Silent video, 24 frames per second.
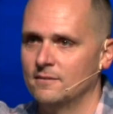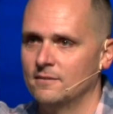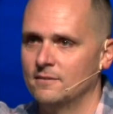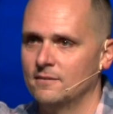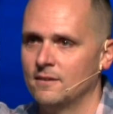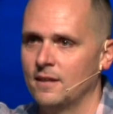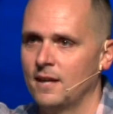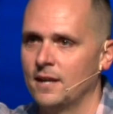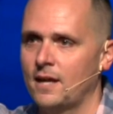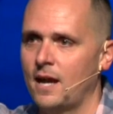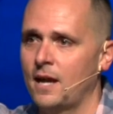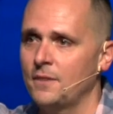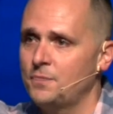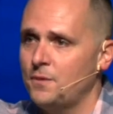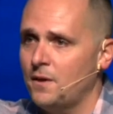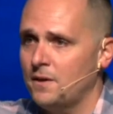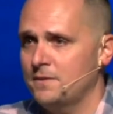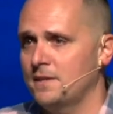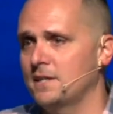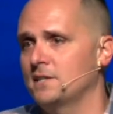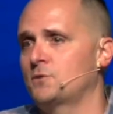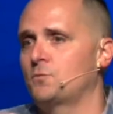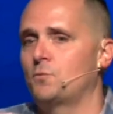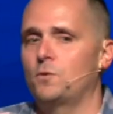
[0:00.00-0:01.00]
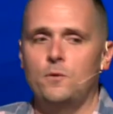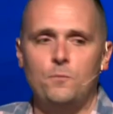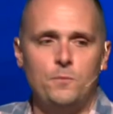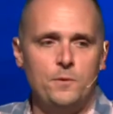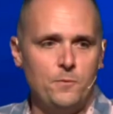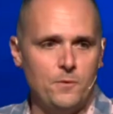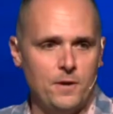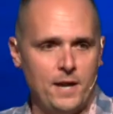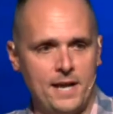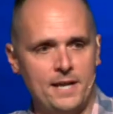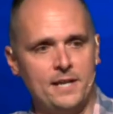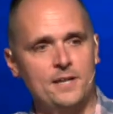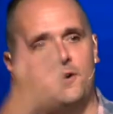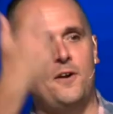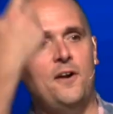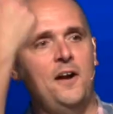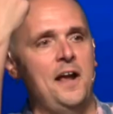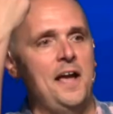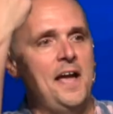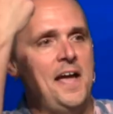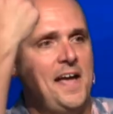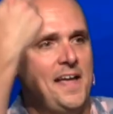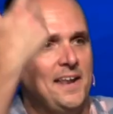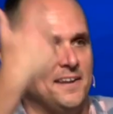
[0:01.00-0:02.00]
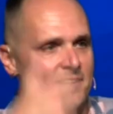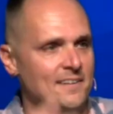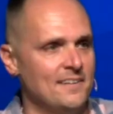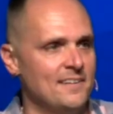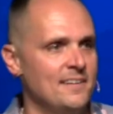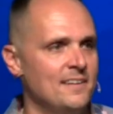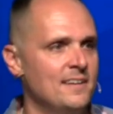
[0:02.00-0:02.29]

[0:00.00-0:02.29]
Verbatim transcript: Like, I thought that's where we were hanging our hat.